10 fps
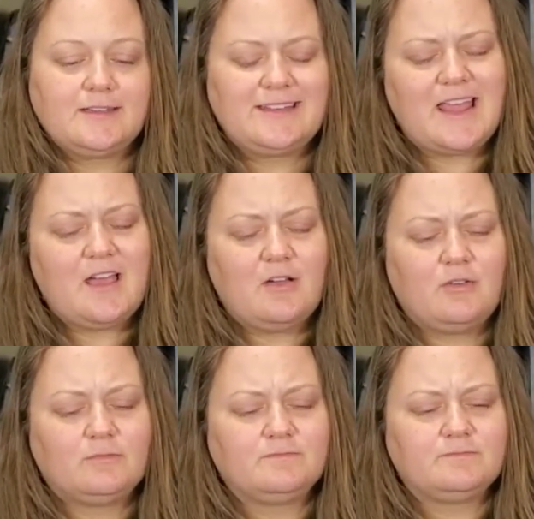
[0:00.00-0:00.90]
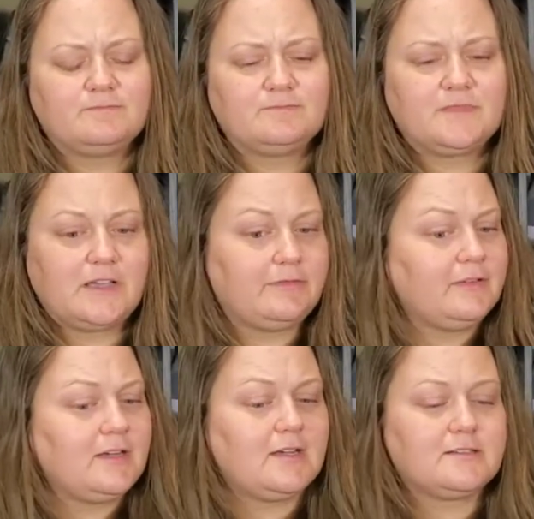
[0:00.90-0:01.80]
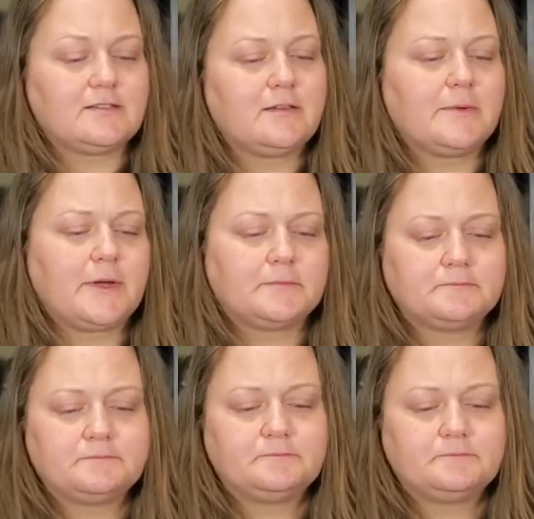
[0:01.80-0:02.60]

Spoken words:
No, definitely not in summer.